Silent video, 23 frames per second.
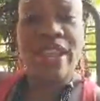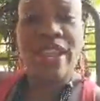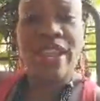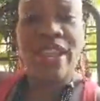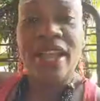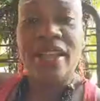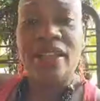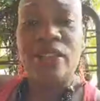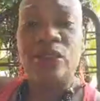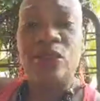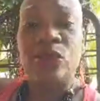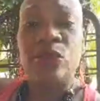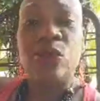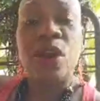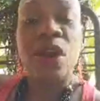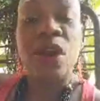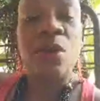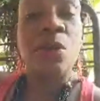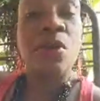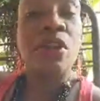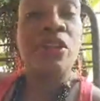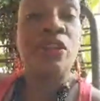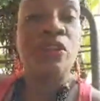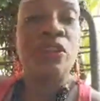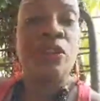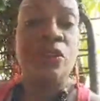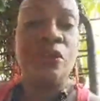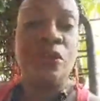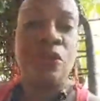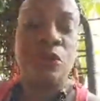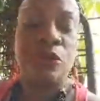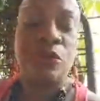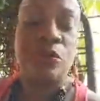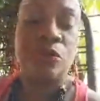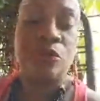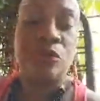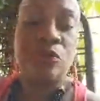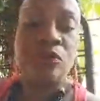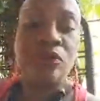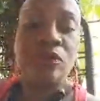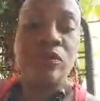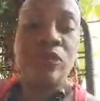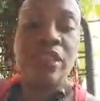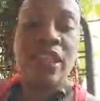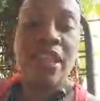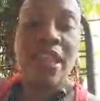handle? What do you do?
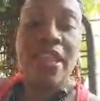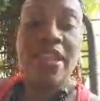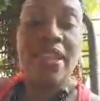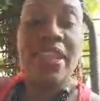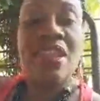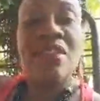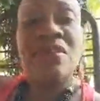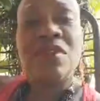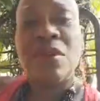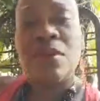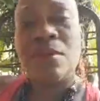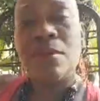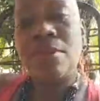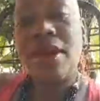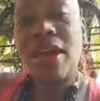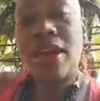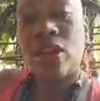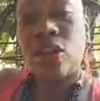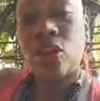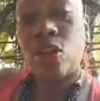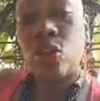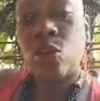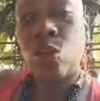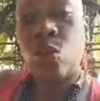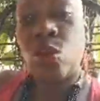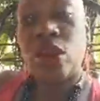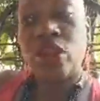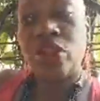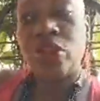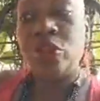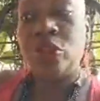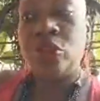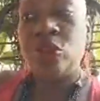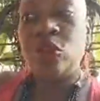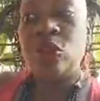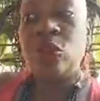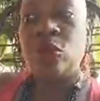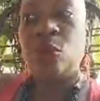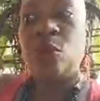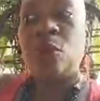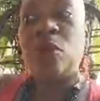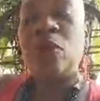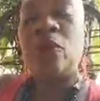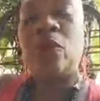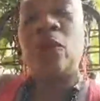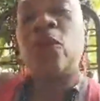And even better, what do you do
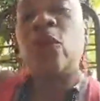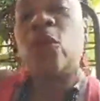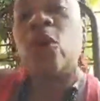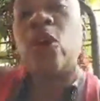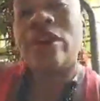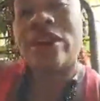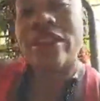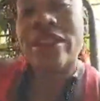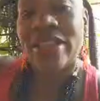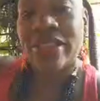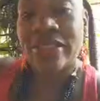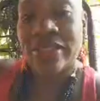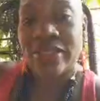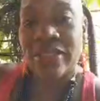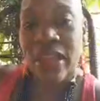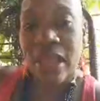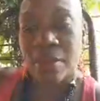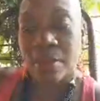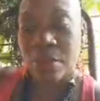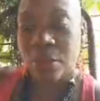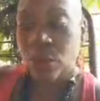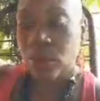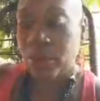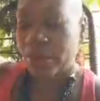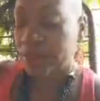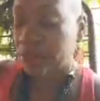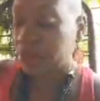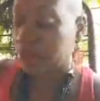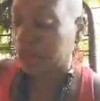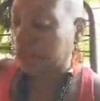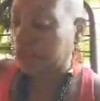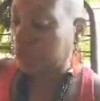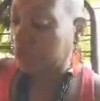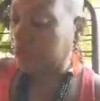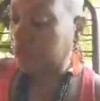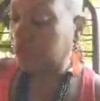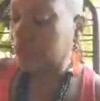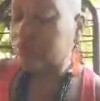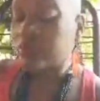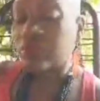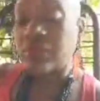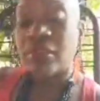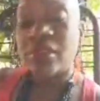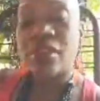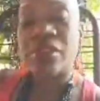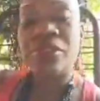before it gets to that point?
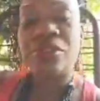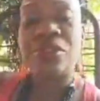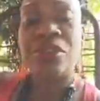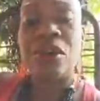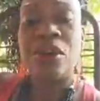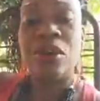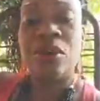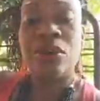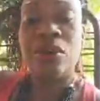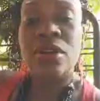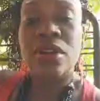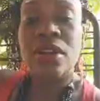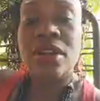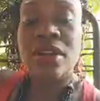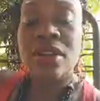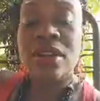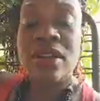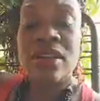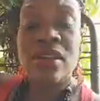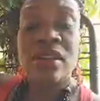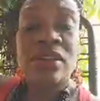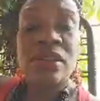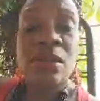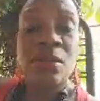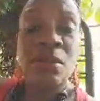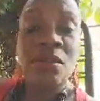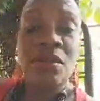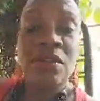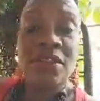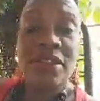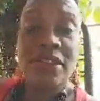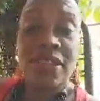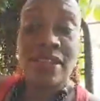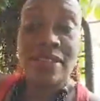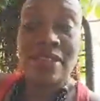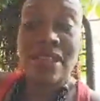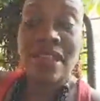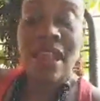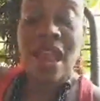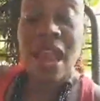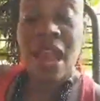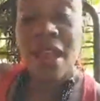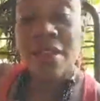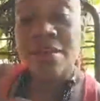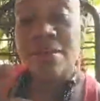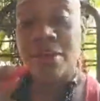So some of the things that
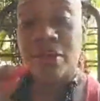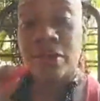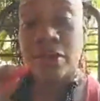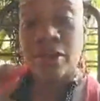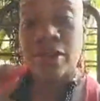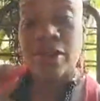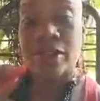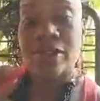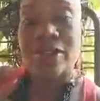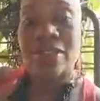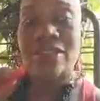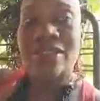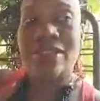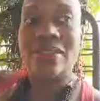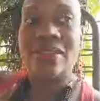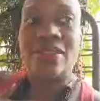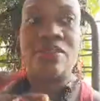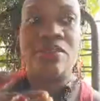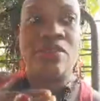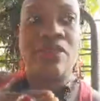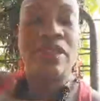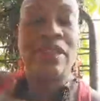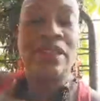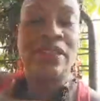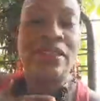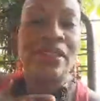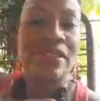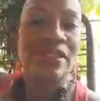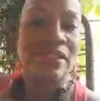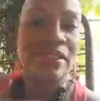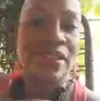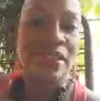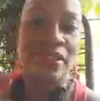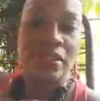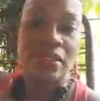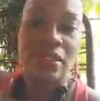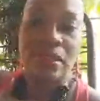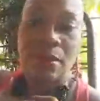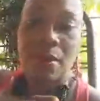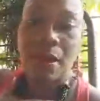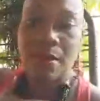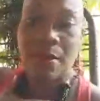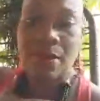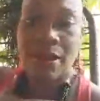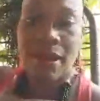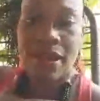I've learned is to really just listen to my
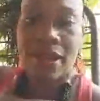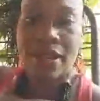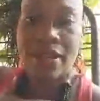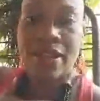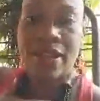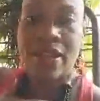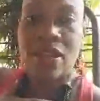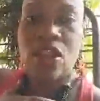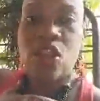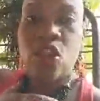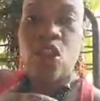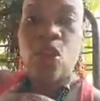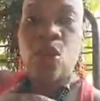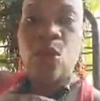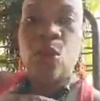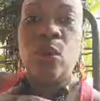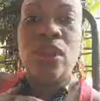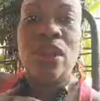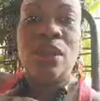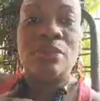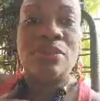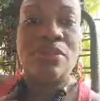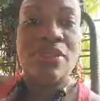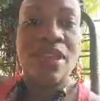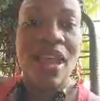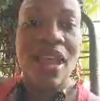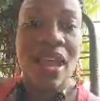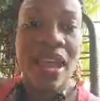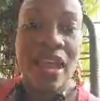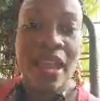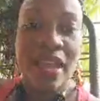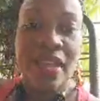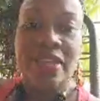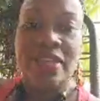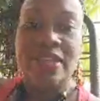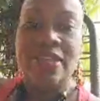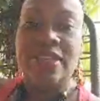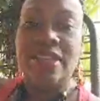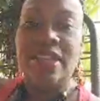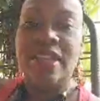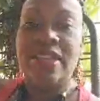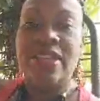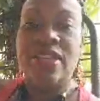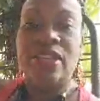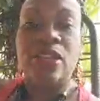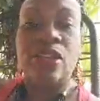body. When I'm tired and I
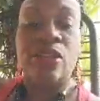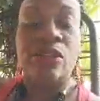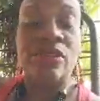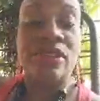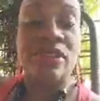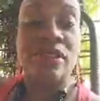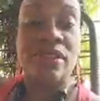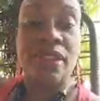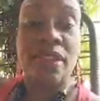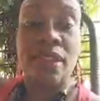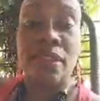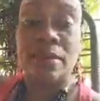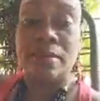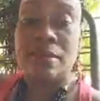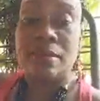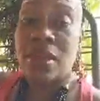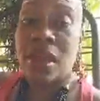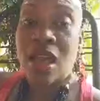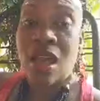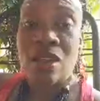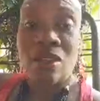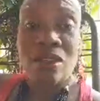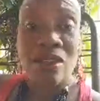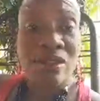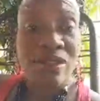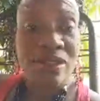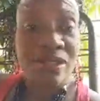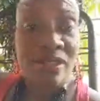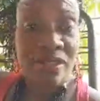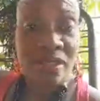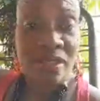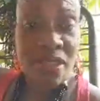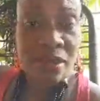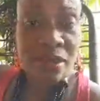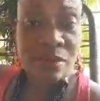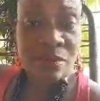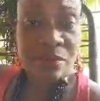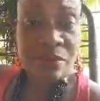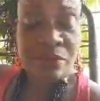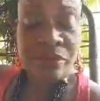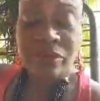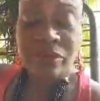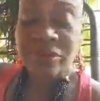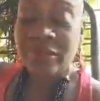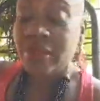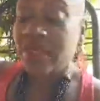need to go to sleep, I'll go to sleep.
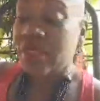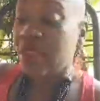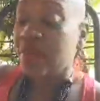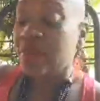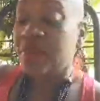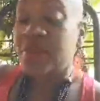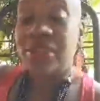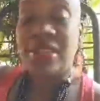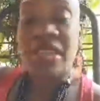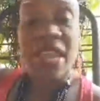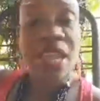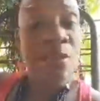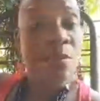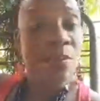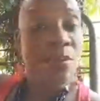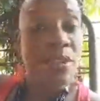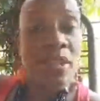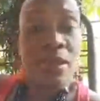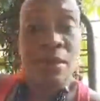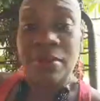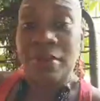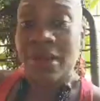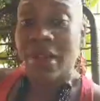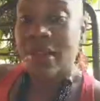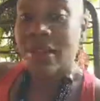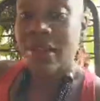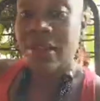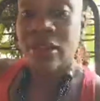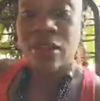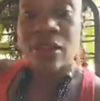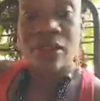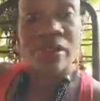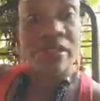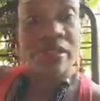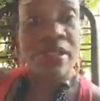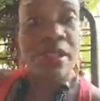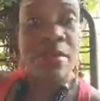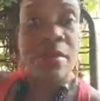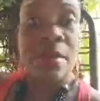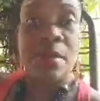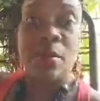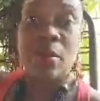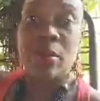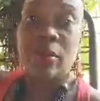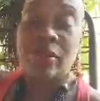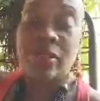If it's 8 p.m. and I need to go to sleep, I'm
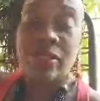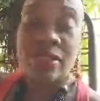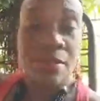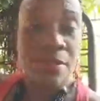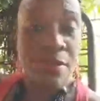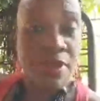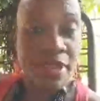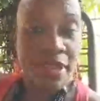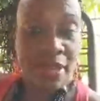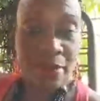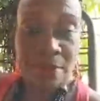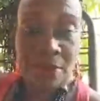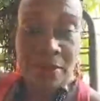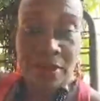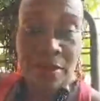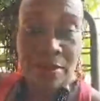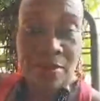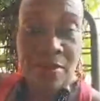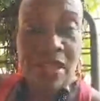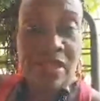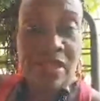going to sleep at 8 p.m. That's